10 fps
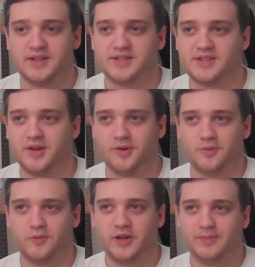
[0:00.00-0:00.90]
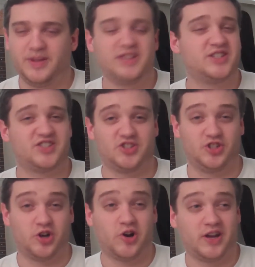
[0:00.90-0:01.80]
So would it be just
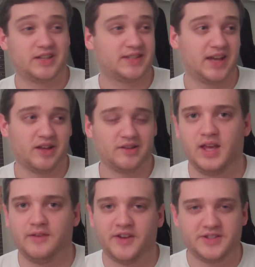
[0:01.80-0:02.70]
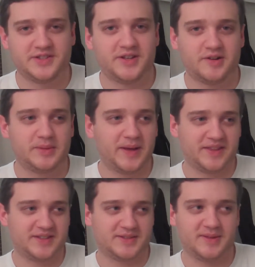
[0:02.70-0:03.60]
jarring as hell if I just talked
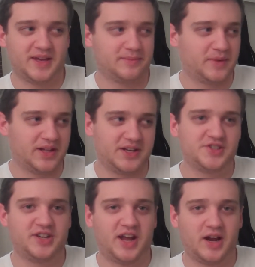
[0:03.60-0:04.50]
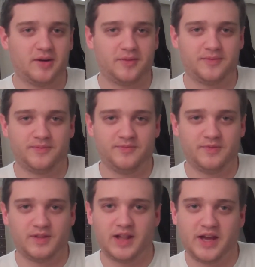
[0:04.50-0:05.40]
about this like Malaysian
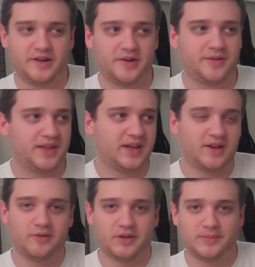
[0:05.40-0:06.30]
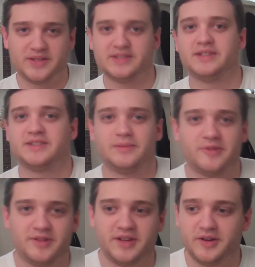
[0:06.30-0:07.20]
airliner thing going missing
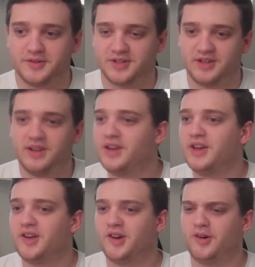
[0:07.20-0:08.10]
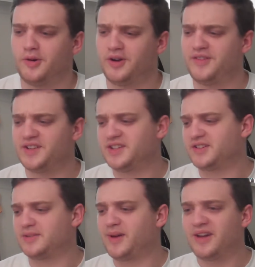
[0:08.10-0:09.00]
somewhere in the ocean? Or if I
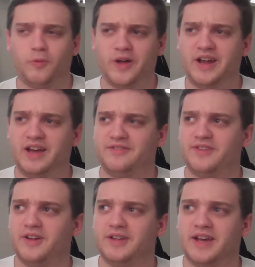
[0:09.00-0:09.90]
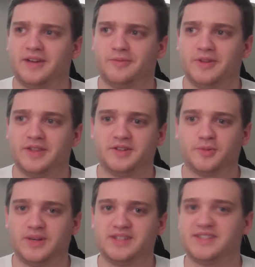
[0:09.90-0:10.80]
talked about what I felt like when the
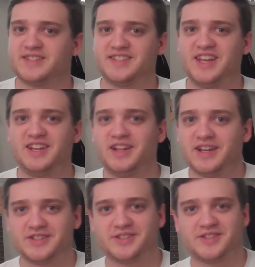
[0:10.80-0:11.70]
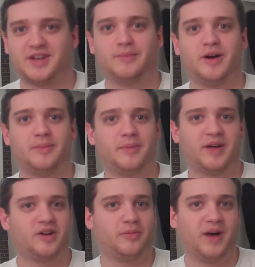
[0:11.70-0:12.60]
2016 elections come up
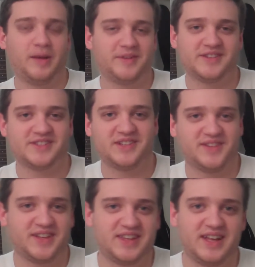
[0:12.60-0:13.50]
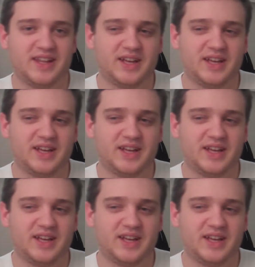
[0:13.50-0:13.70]
about Obama and stuff like that?